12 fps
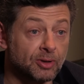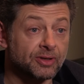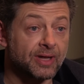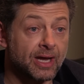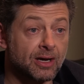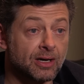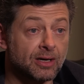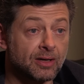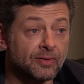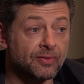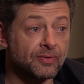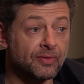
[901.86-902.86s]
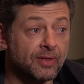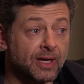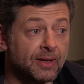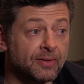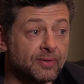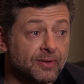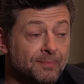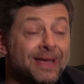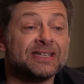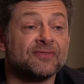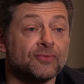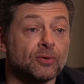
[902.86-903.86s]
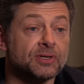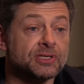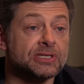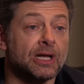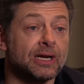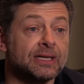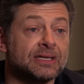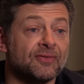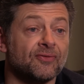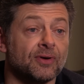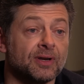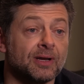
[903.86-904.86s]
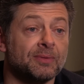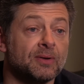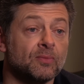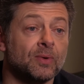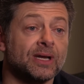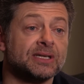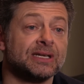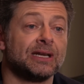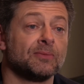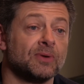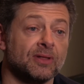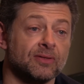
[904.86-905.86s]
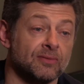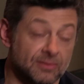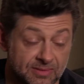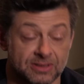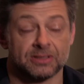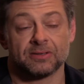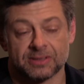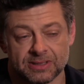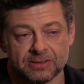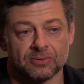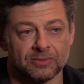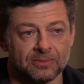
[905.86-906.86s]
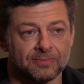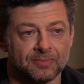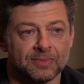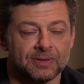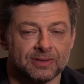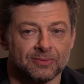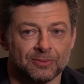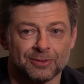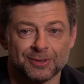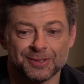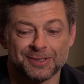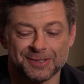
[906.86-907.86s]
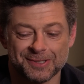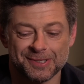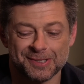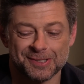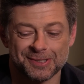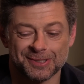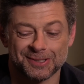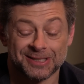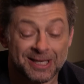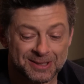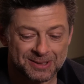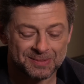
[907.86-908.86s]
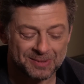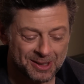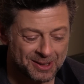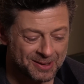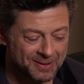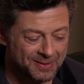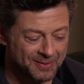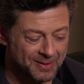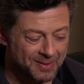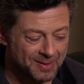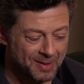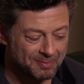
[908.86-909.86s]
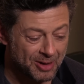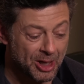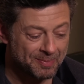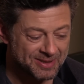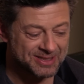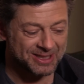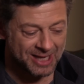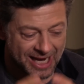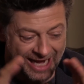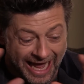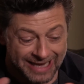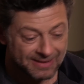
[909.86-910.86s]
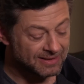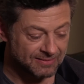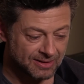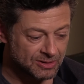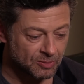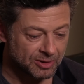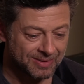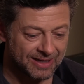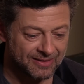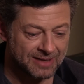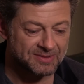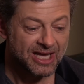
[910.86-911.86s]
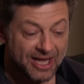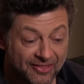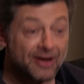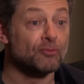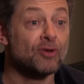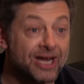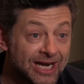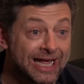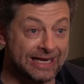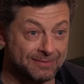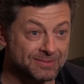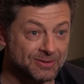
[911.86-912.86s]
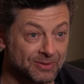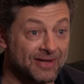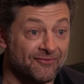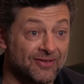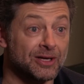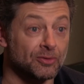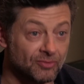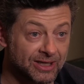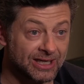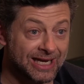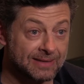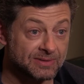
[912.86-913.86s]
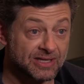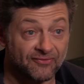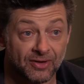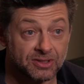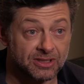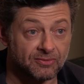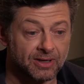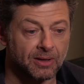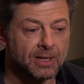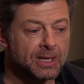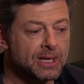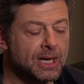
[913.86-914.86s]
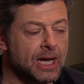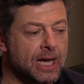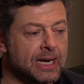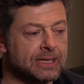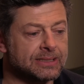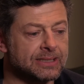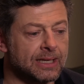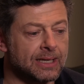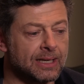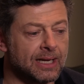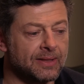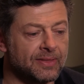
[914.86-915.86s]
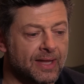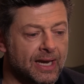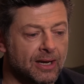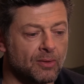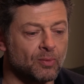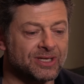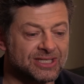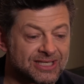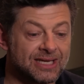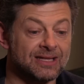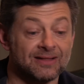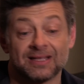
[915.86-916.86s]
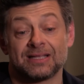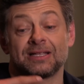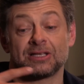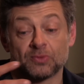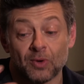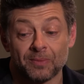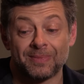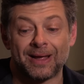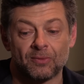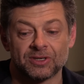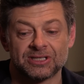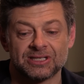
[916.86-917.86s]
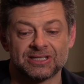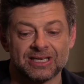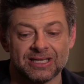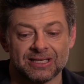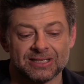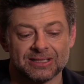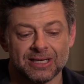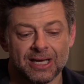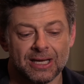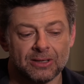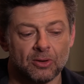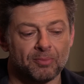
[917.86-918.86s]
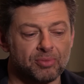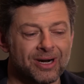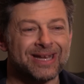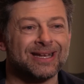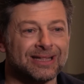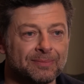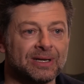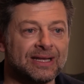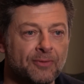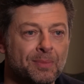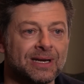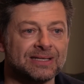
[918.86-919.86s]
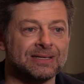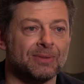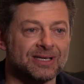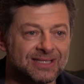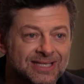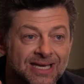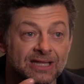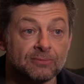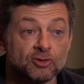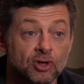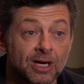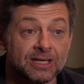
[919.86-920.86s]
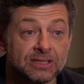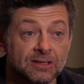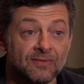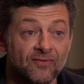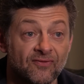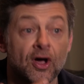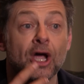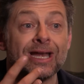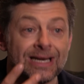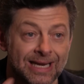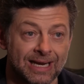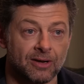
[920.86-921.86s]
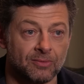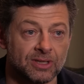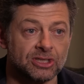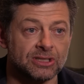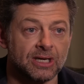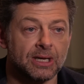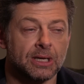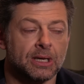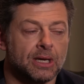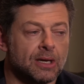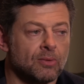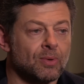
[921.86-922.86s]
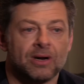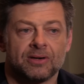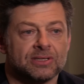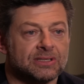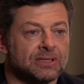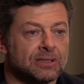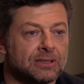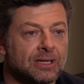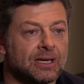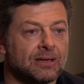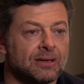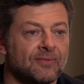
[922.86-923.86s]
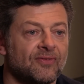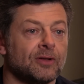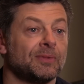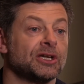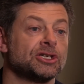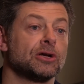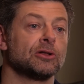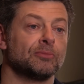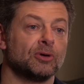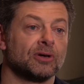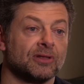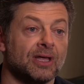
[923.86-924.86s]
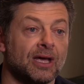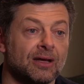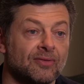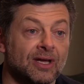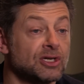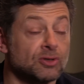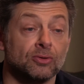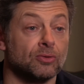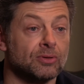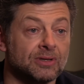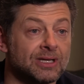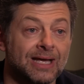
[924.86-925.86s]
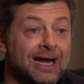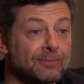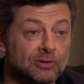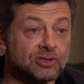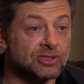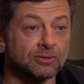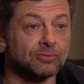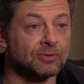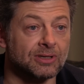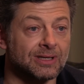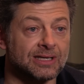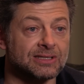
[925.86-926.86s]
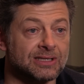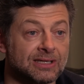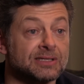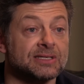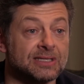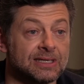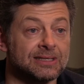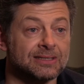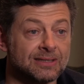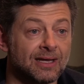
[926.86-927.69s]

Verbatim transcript: Book, they are the the metaphor is slightly different. I mean, we're dealing with to sort to. sense and, uh, uh, and purpose in in, ape, in in Dawn of the Planet of the Apes. They're real apes, or they right. feel real apes. They're photoreal, and uh, and they are, we see that, that's what Matt wanted to see. This not breaking the believability by seeing them trying to find language, mm-hmm. whereas in in a film like Jungle Book, they they talk. The animals talk. That's right. the conceit.